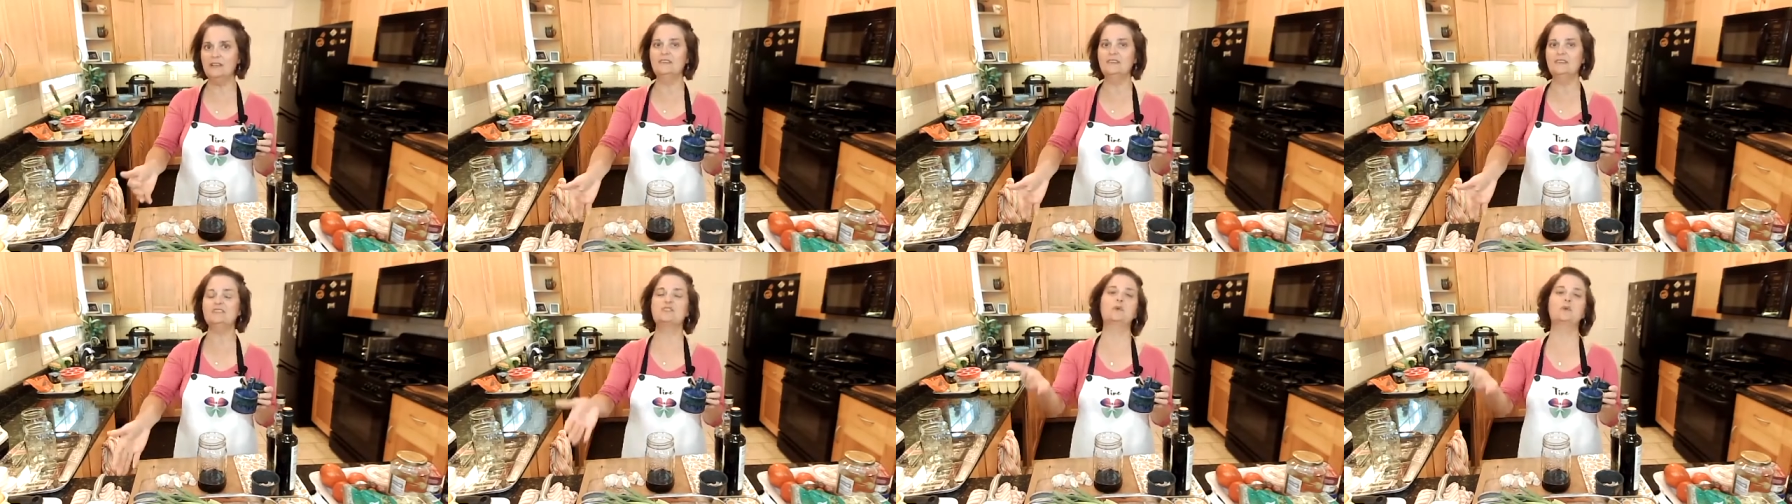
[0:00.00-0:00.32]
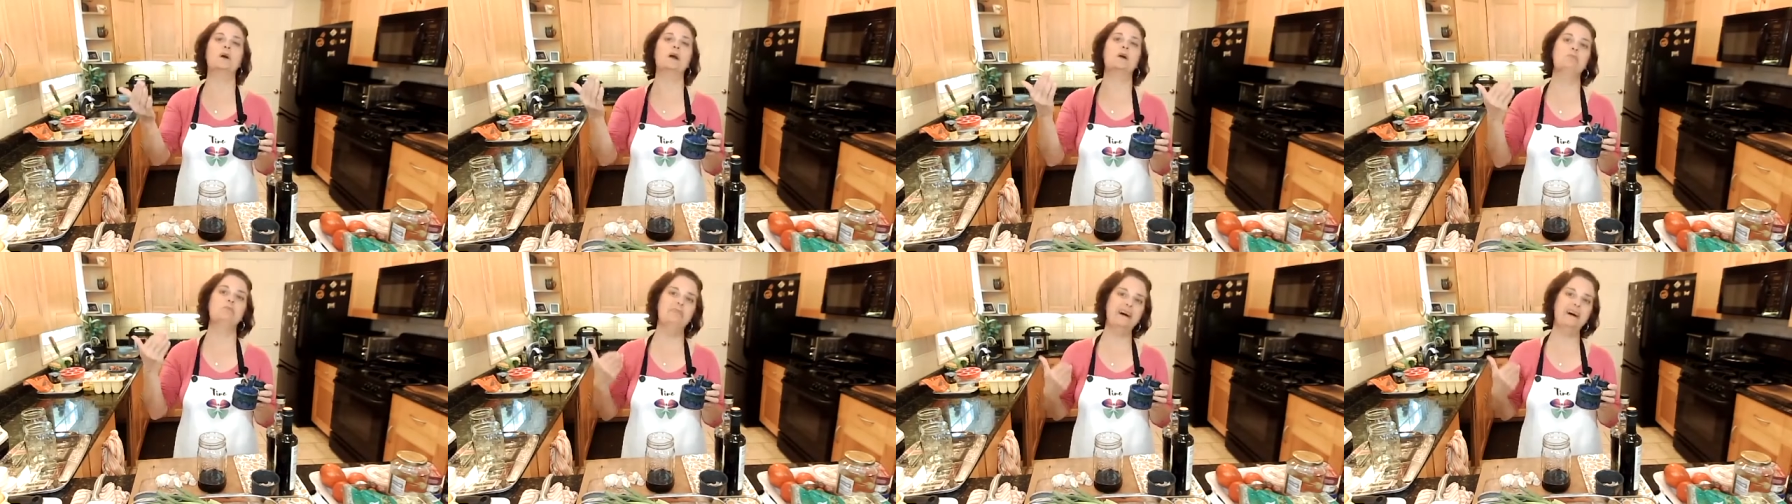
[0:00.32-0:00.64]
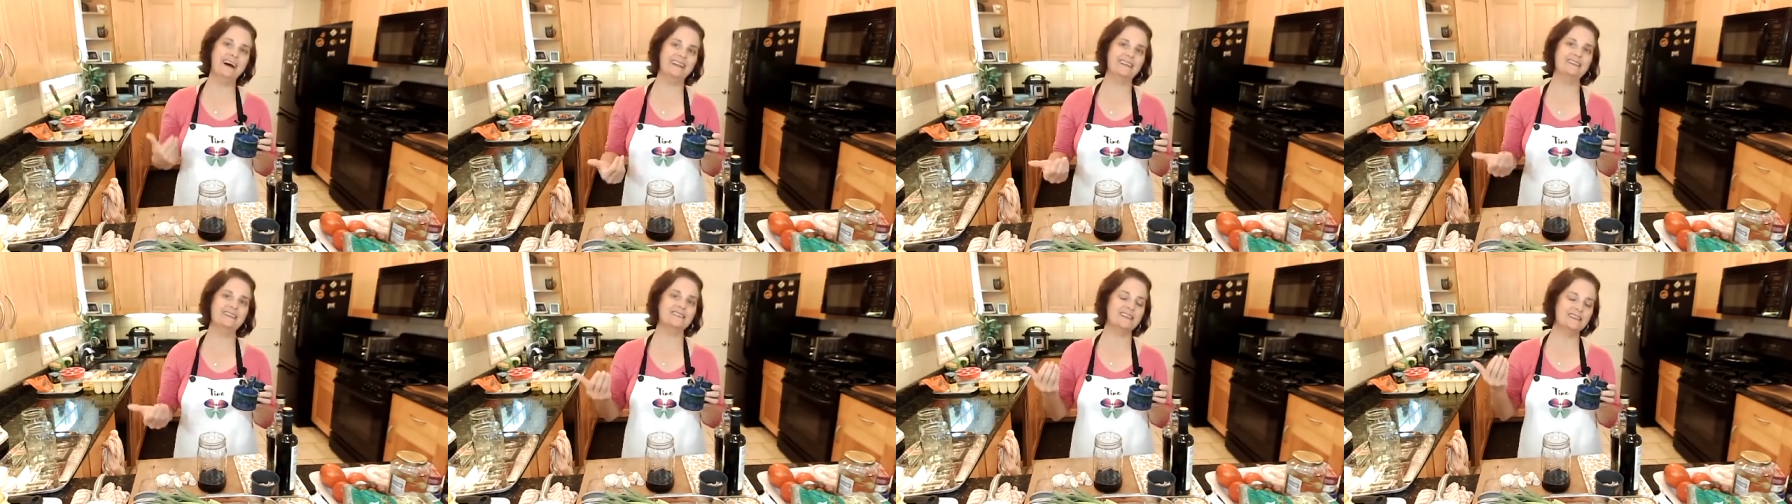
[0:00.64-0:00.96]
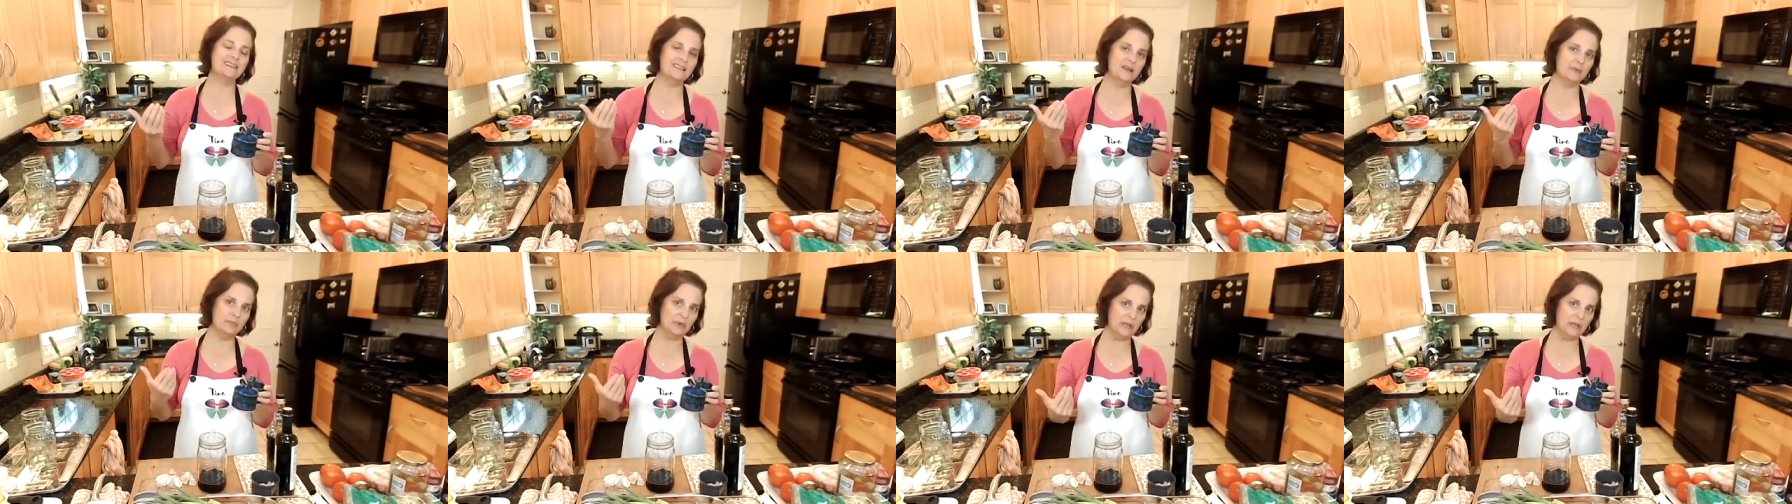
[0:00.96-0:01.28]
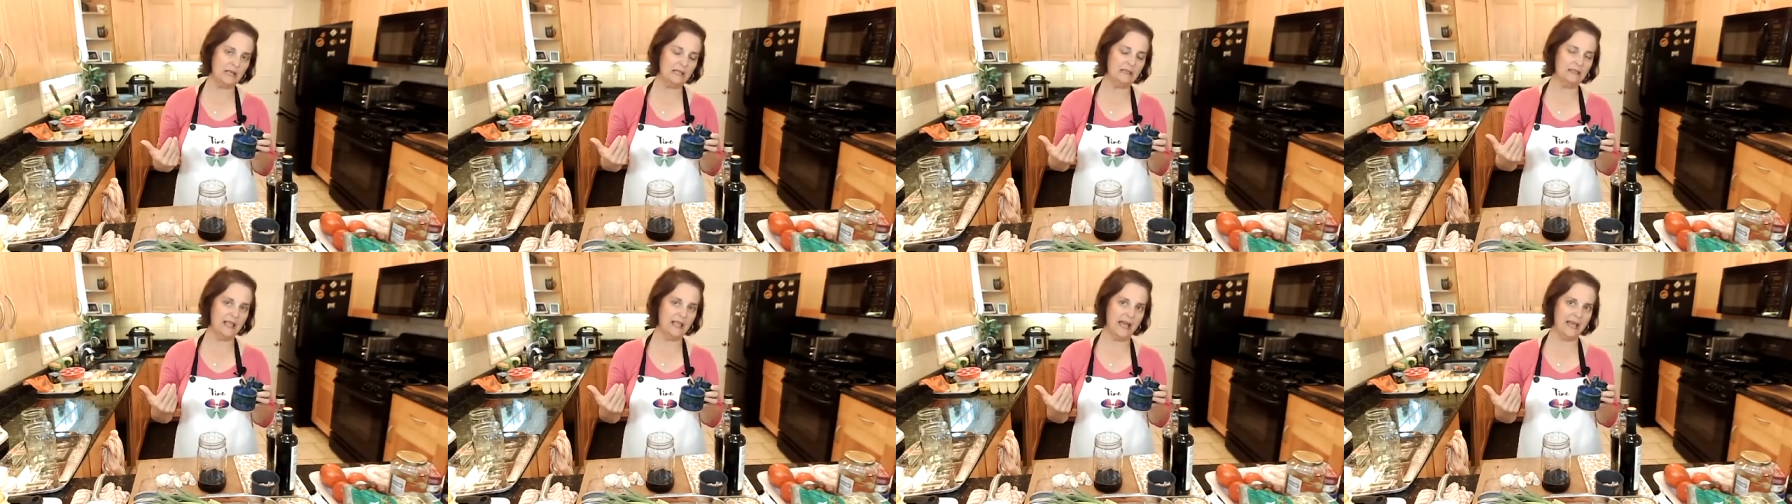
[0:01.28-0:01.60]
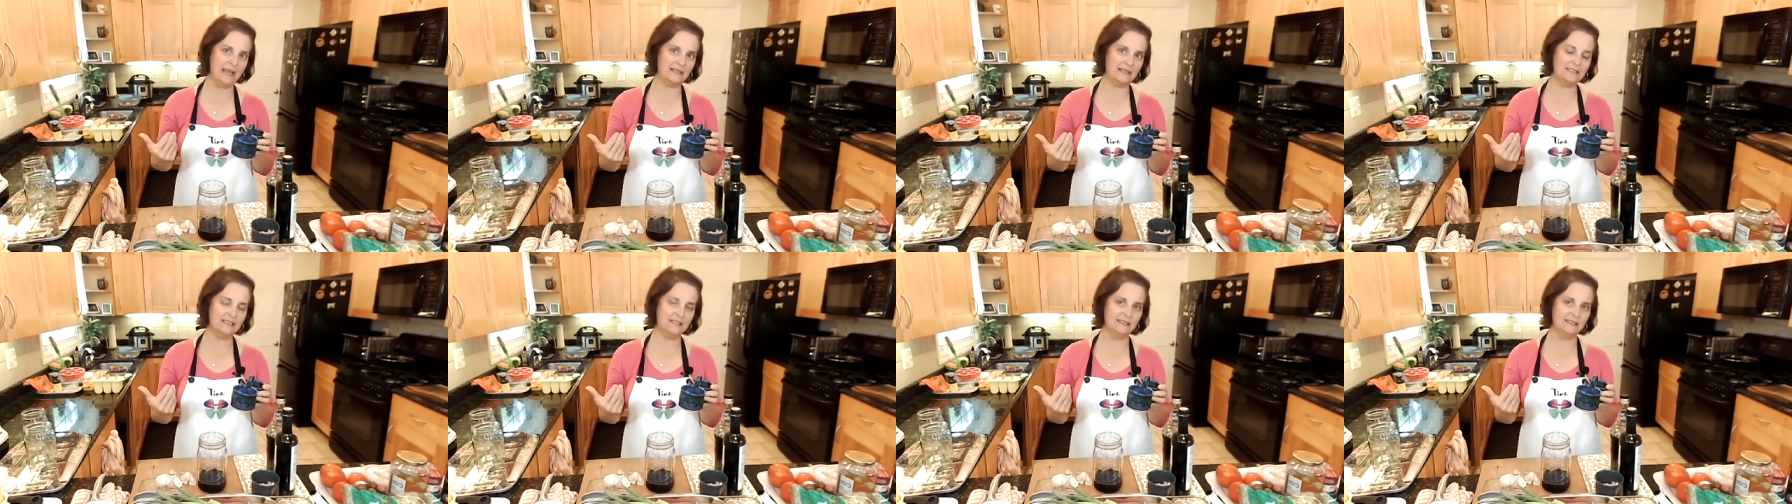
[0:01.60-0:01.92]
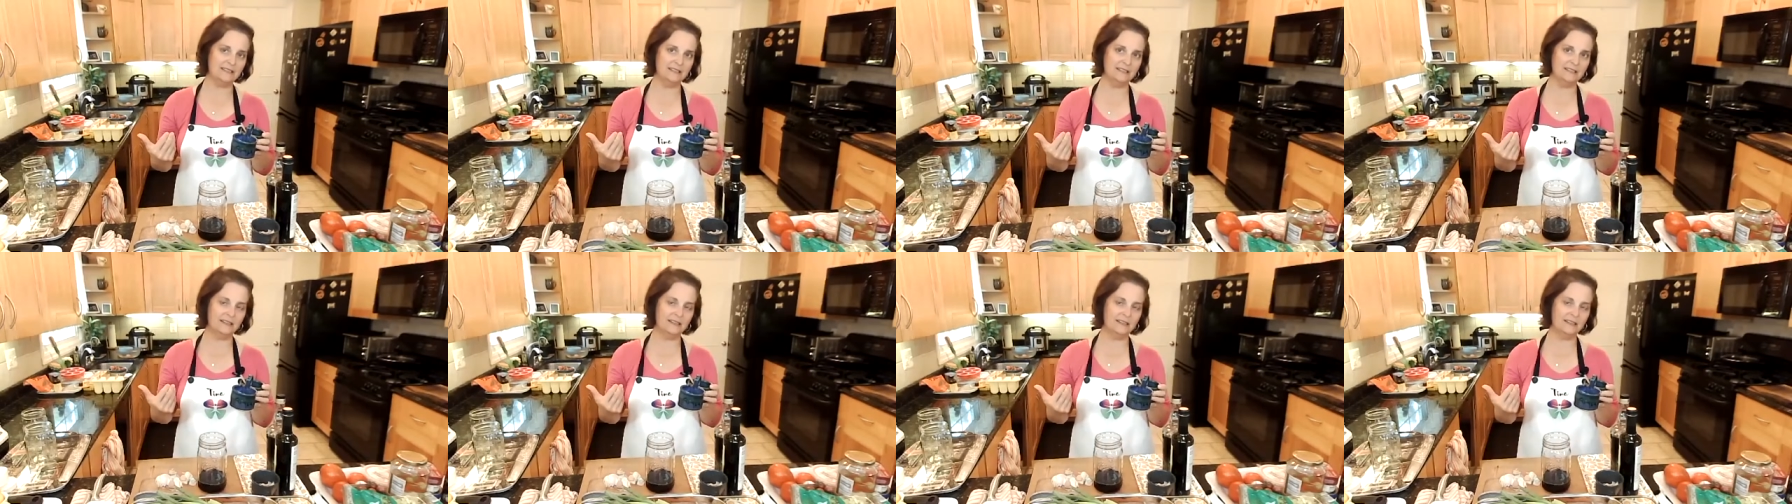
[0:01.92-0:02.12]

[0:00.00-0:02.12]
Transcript: So our bodies end up being lacking